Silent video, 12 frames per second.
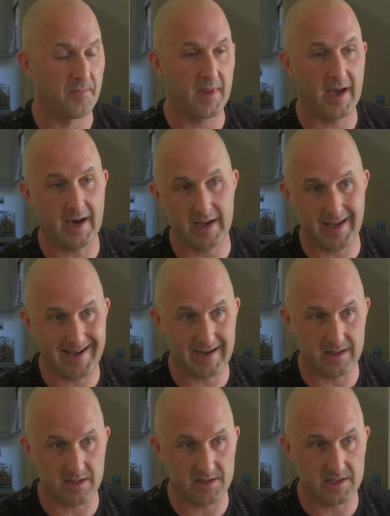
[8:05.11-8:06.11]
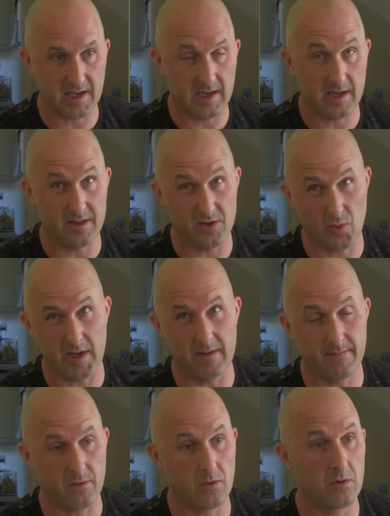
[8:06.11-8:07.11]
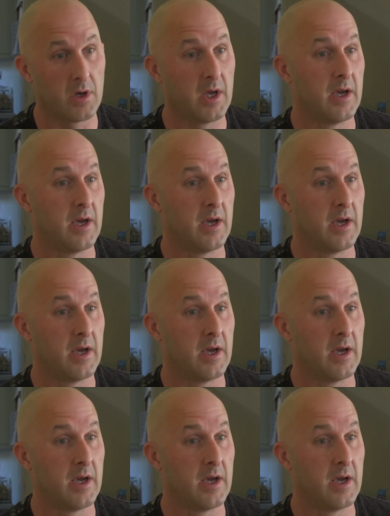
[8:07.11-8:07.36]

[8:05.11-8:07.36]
I had the 24